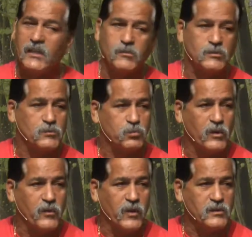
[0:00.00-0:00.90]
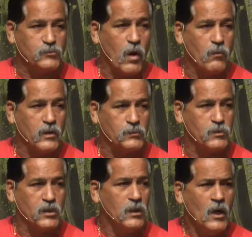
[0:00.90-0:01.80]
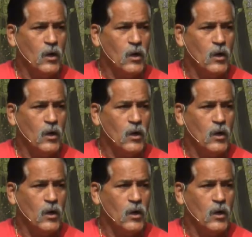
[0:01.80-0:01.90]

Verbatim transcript: That's what's one of the things that's wrong with us. We're, doing,